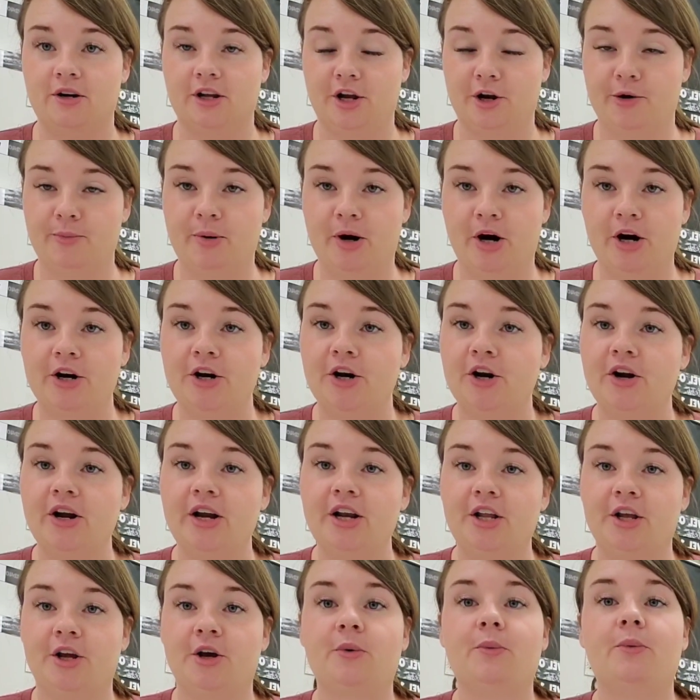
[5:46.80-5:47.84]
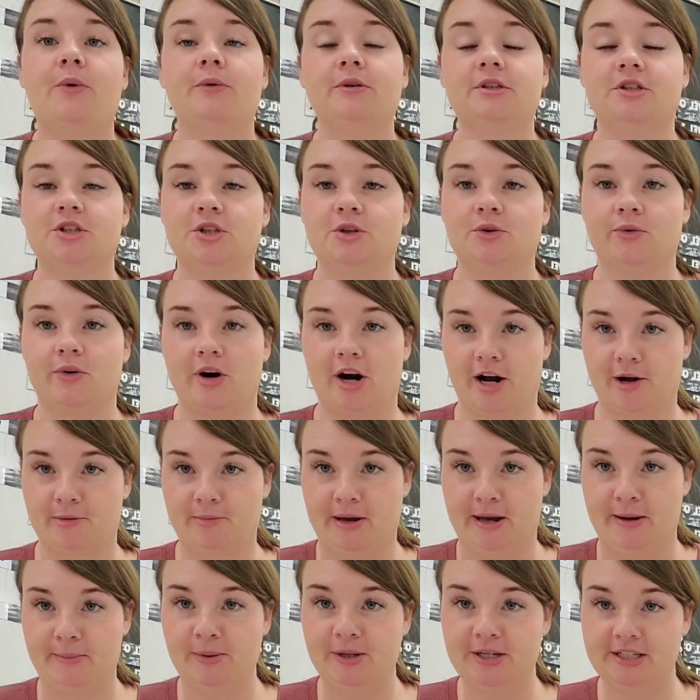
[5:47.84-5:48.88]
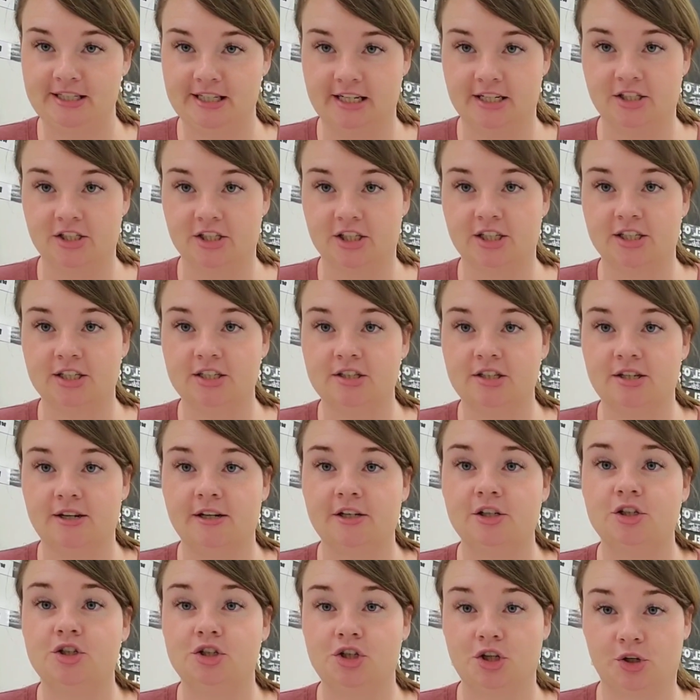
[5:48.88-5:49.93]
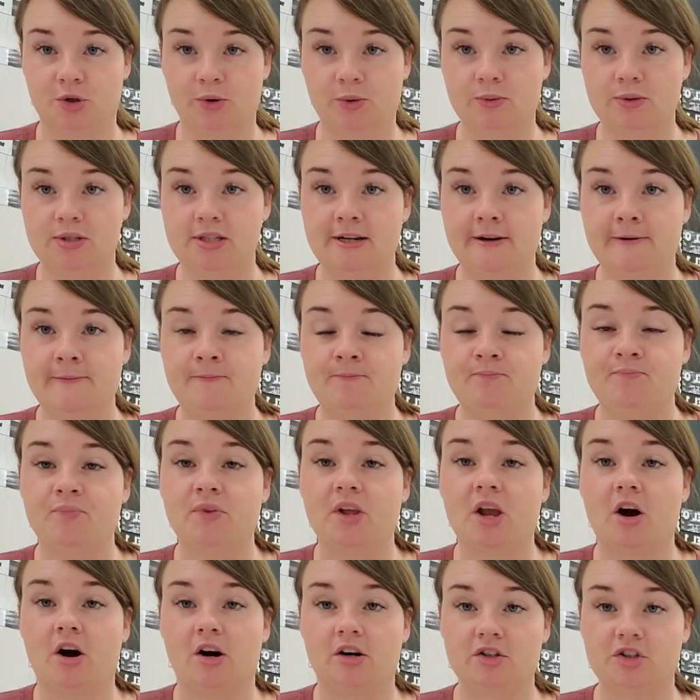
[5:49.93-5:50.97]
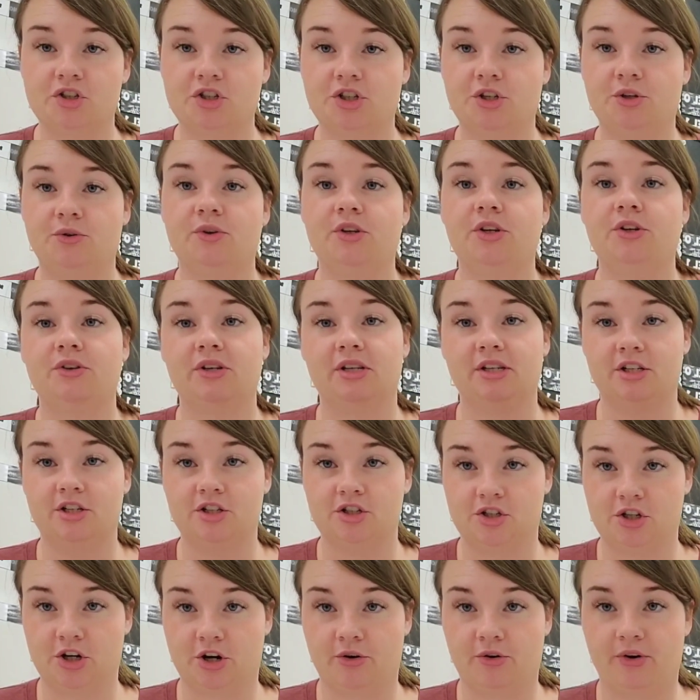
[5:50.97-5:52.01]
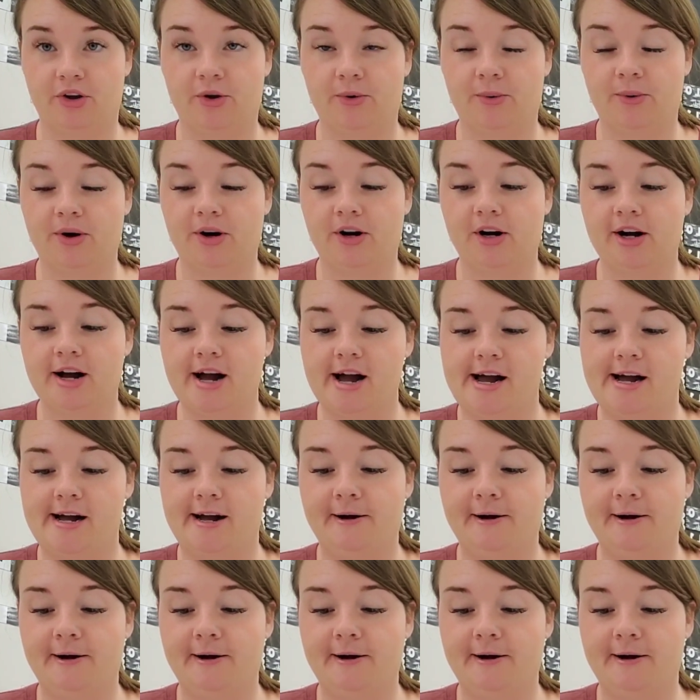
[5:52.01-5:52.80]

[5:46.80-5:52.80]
your partner and you will do rock, paper, scissors, shoot. On shoot, you need to show your